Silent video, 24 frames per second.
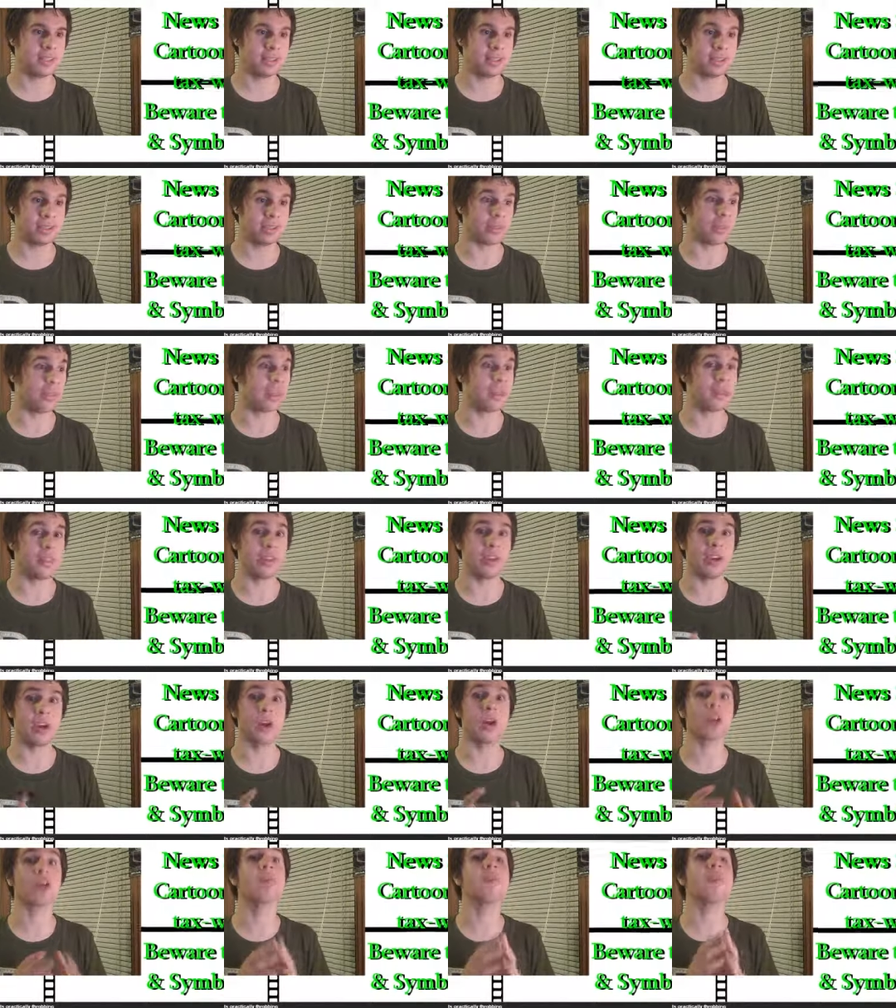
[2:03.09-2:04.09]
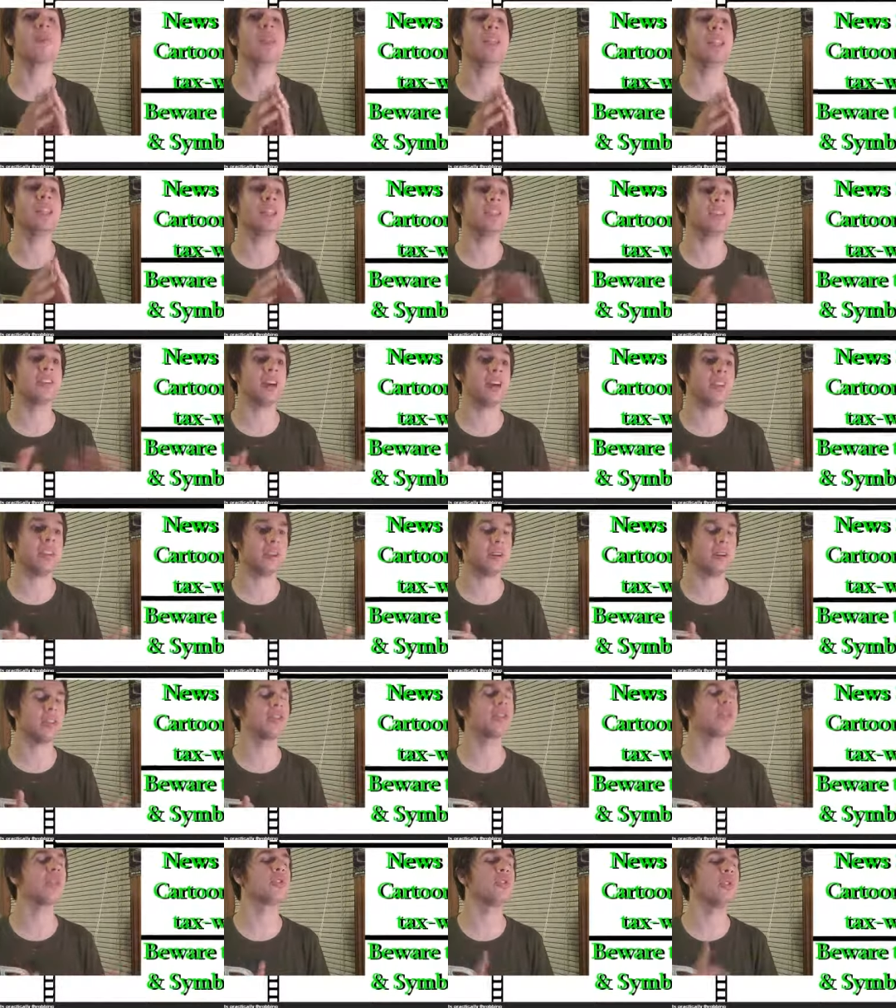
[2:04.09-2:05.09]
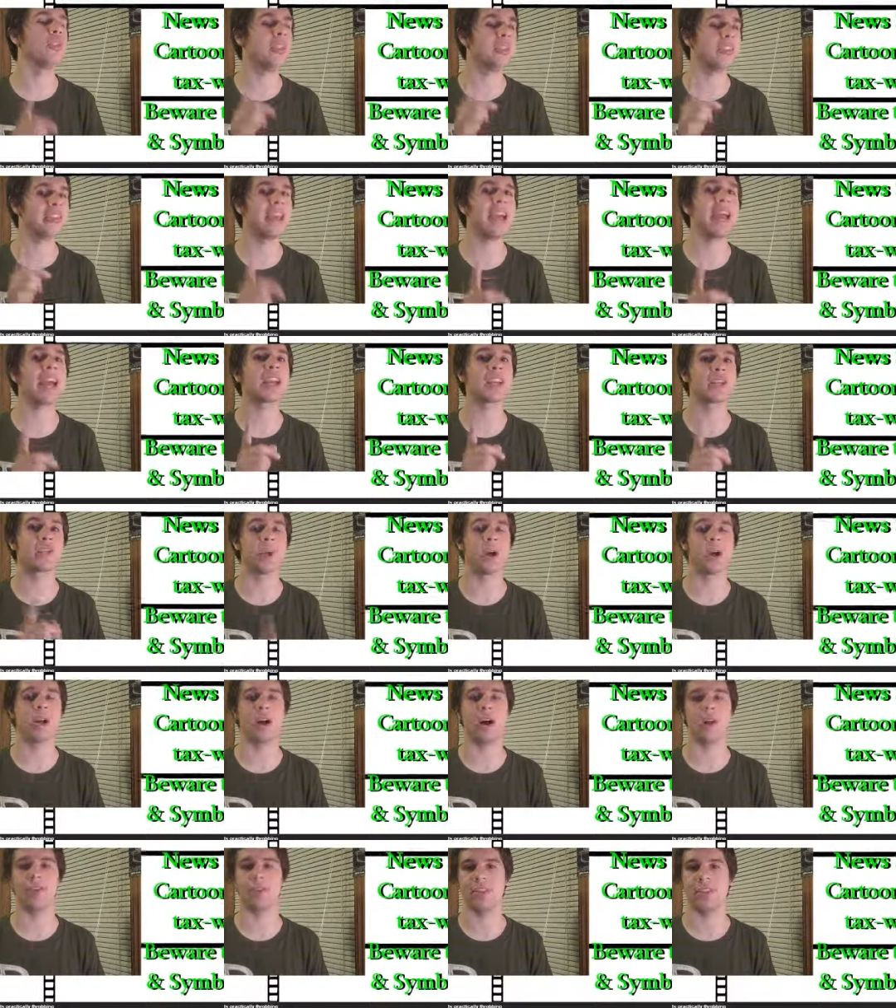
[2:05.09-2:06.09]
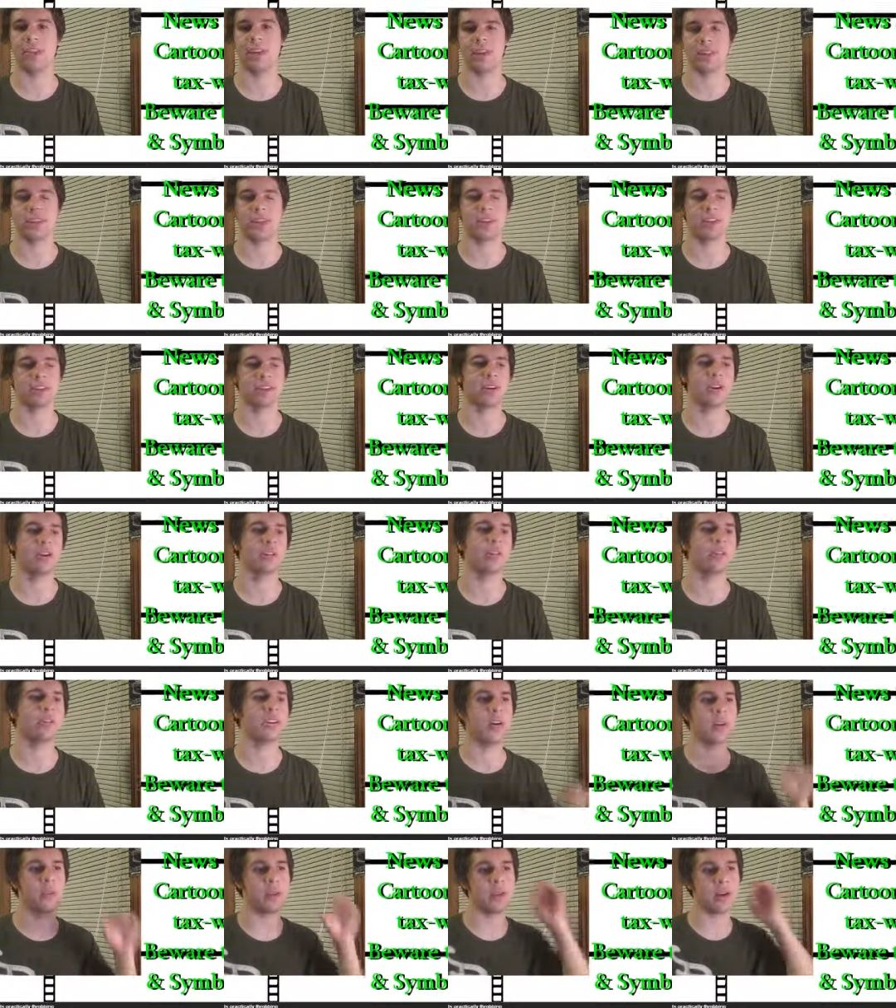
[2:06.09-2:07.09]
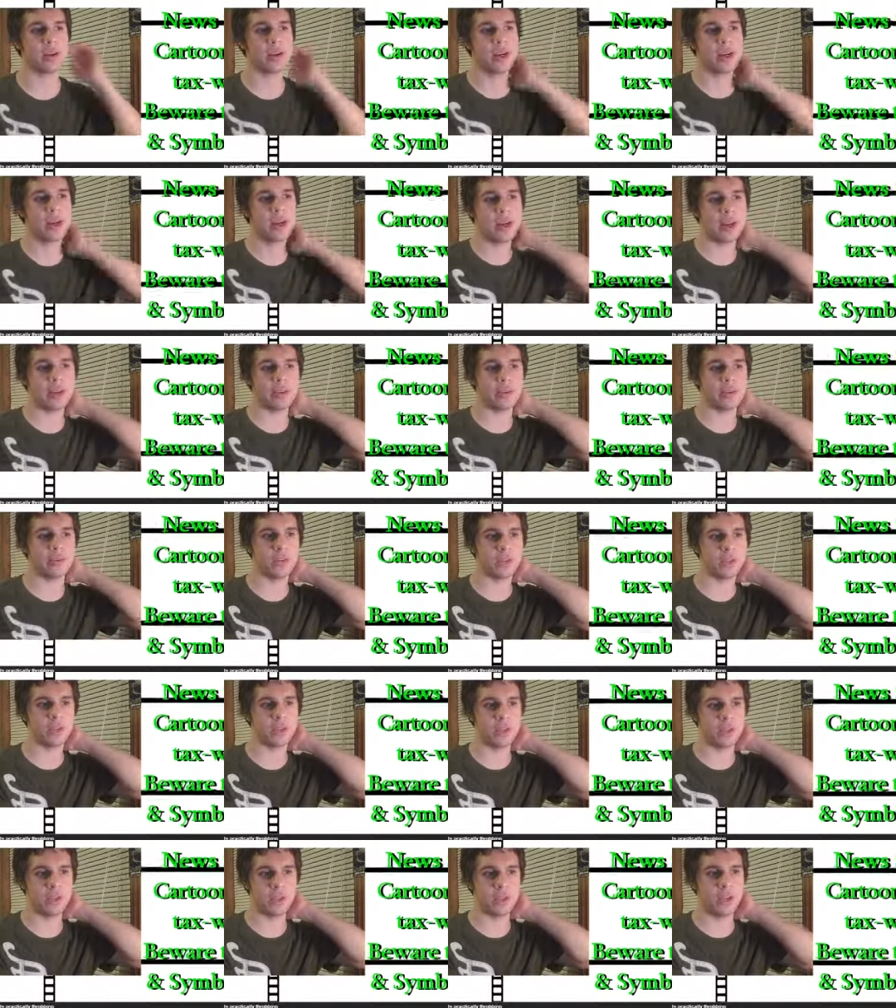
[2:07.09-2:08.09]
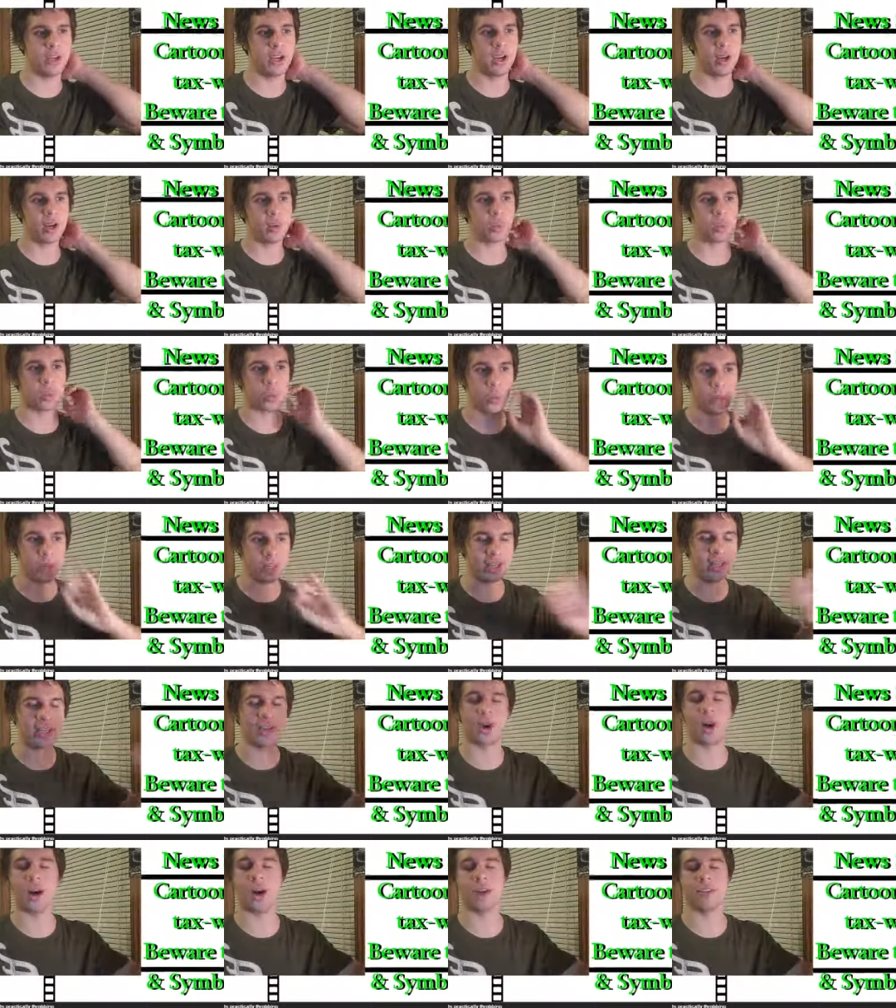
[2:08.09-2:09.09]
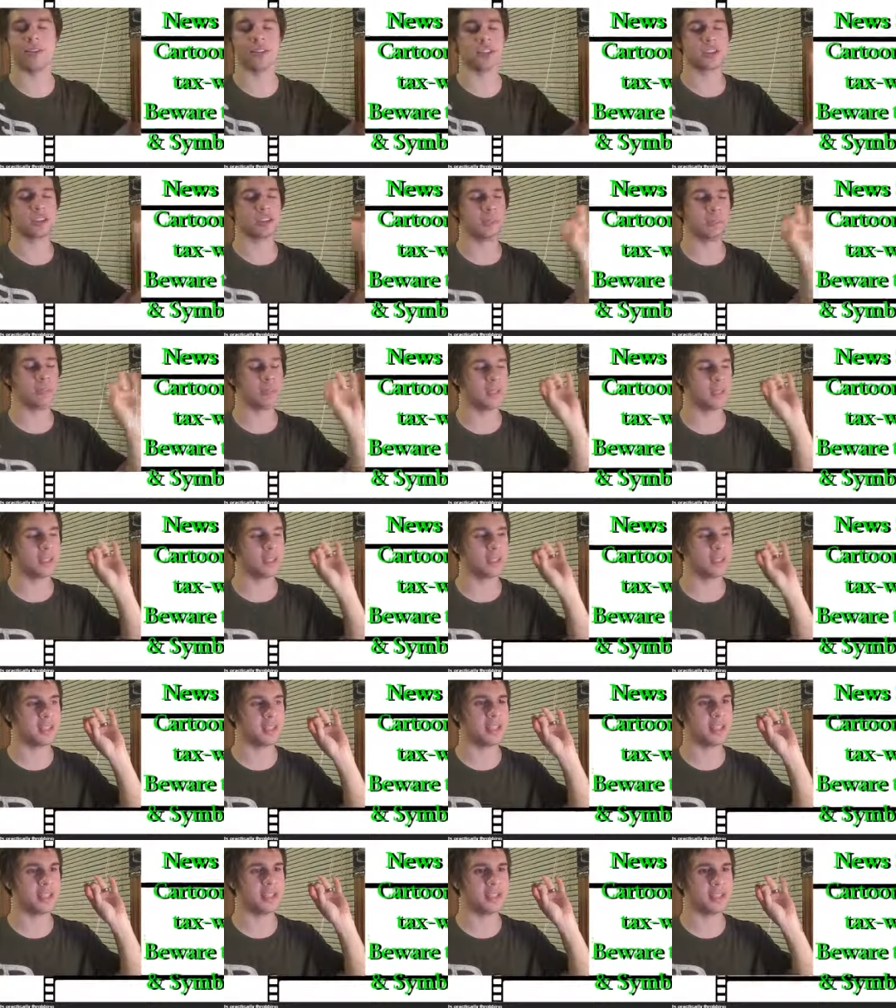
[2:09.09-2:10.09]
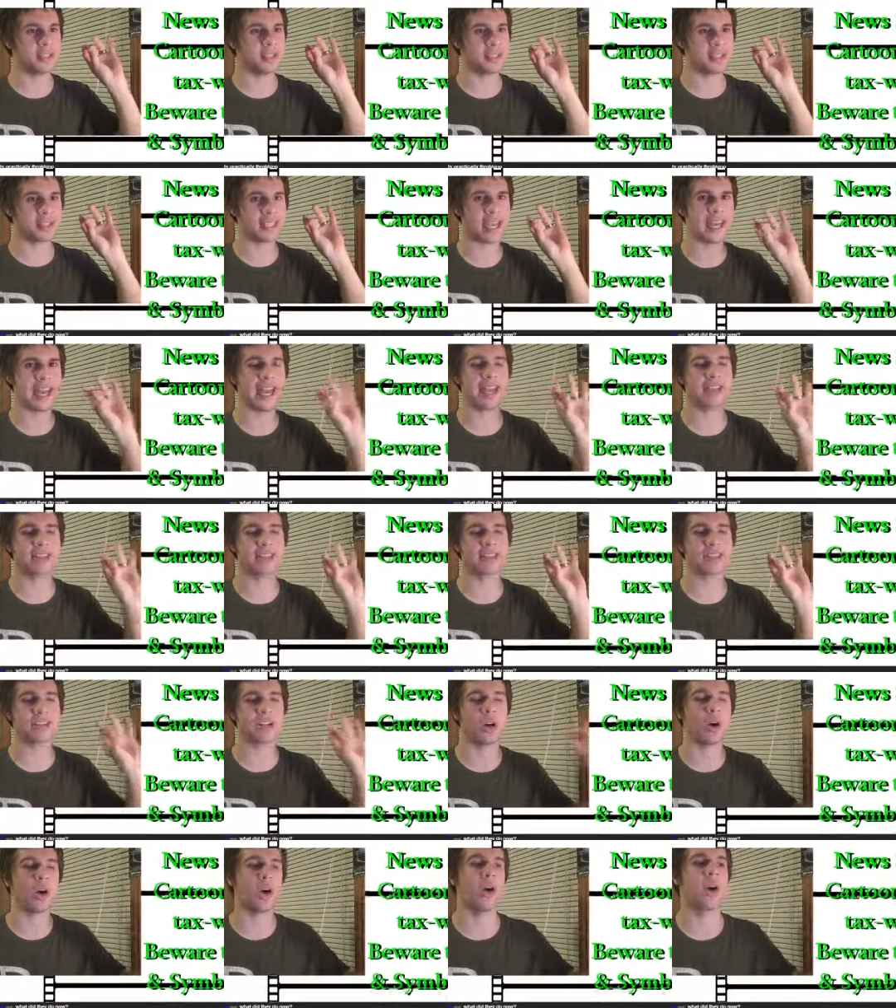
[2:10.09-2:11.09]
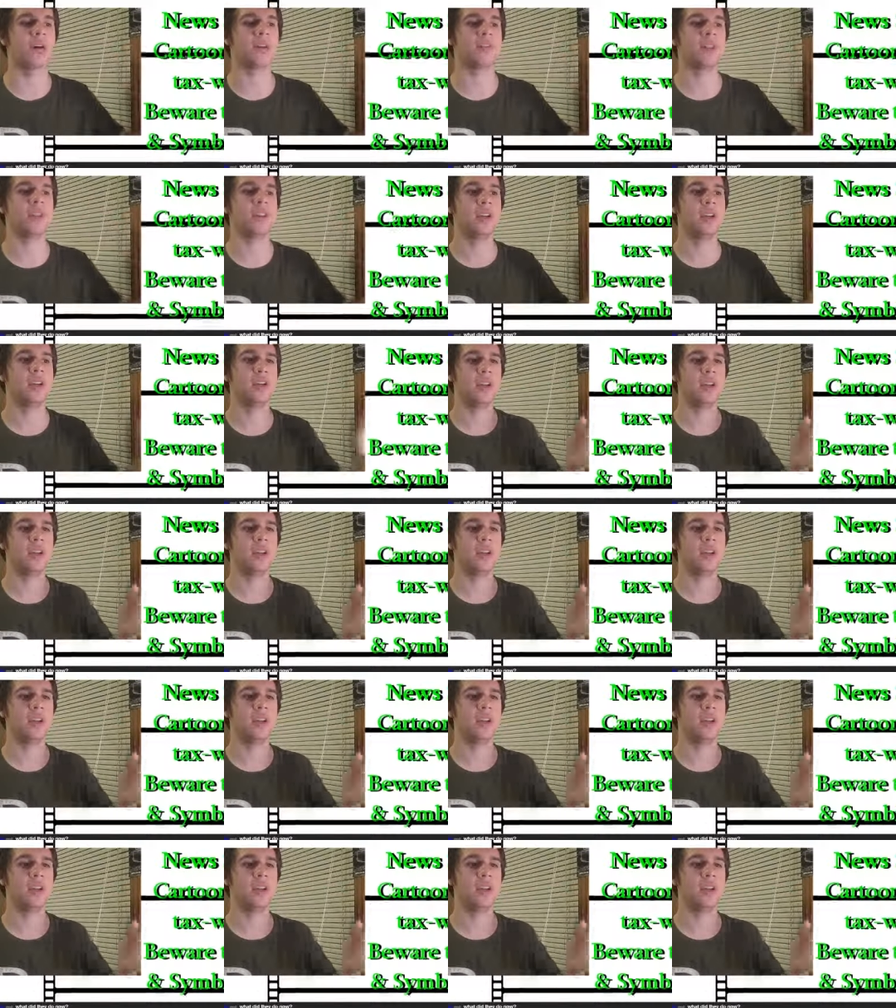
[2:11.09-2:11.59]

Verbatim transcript: So they, they are completely done. They're, they're doing the tax write-off thing. Yes, Cartoon Network has officially written off, just completely taxed off